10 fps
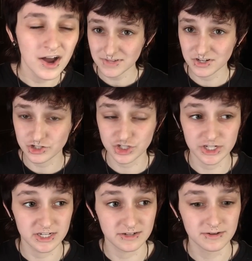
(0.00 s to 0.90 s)

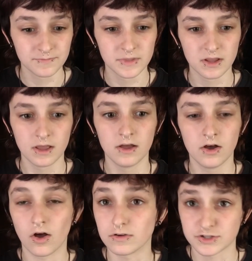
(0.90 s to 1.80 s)
She
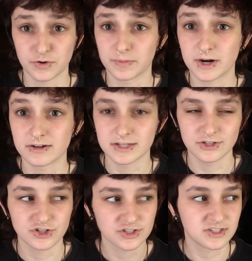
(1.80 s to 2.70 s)
also apparently
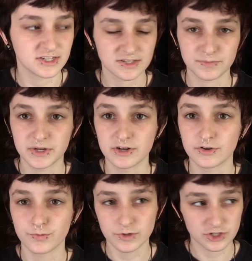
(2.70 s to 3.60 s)
just
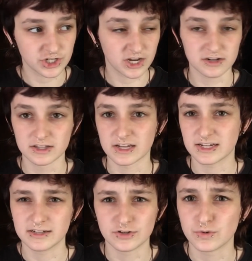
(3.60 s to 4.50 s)
disappeared when she got, like,
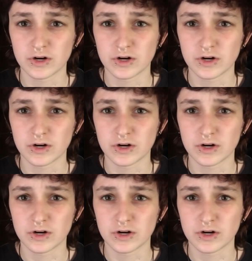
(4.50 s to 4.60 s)
into our